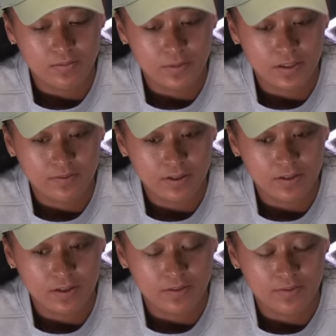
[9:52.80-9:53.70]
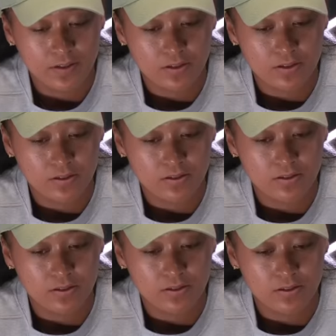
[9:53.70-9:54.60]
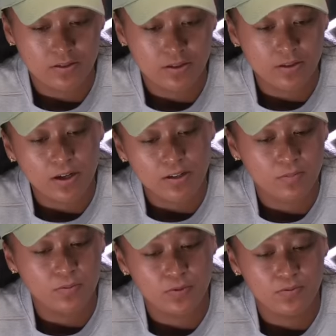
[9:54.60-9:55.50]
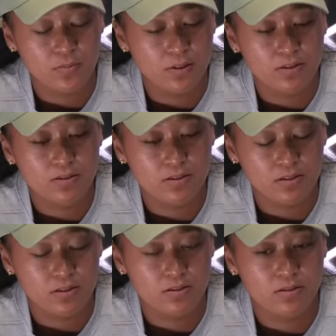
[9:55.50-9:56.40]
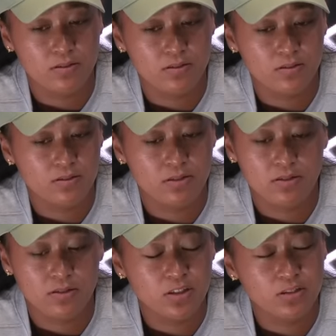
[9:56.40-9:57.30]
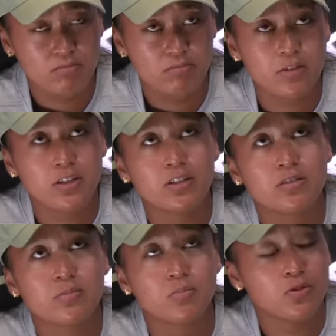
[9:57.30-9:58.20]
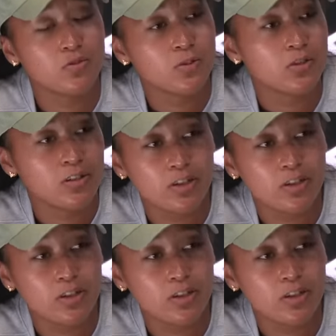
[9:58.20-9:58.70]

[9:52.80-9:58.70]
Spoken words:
definitely I feel a lot of improvement since, I guess, Brisbane, yeah.